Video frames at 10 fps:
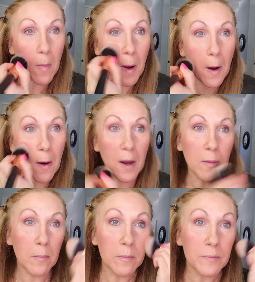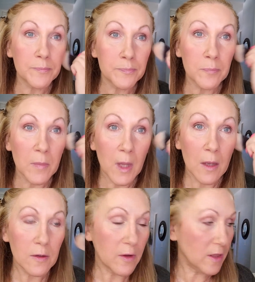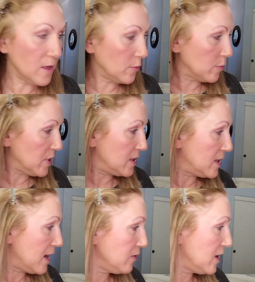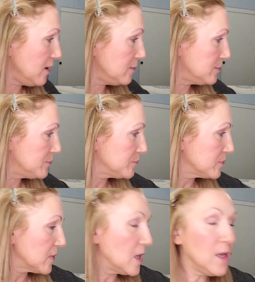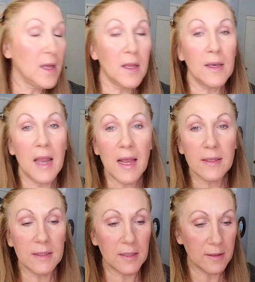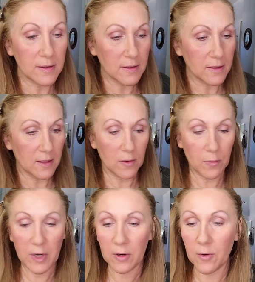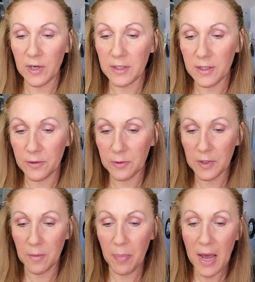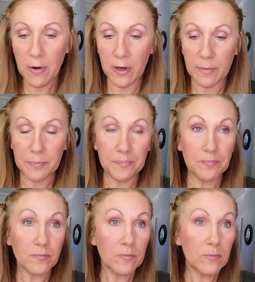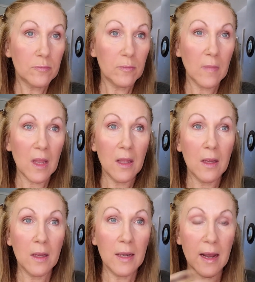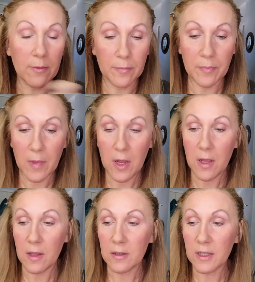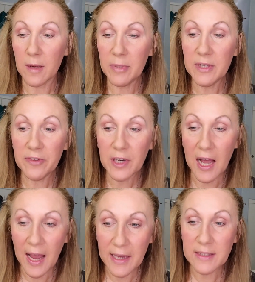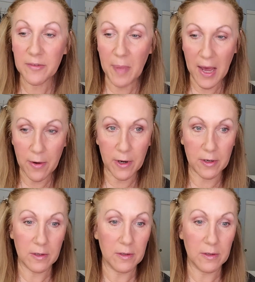All right, so I think we're blended out there. Next, we are going to do some powder. Now, there's a couple different kinds of powder.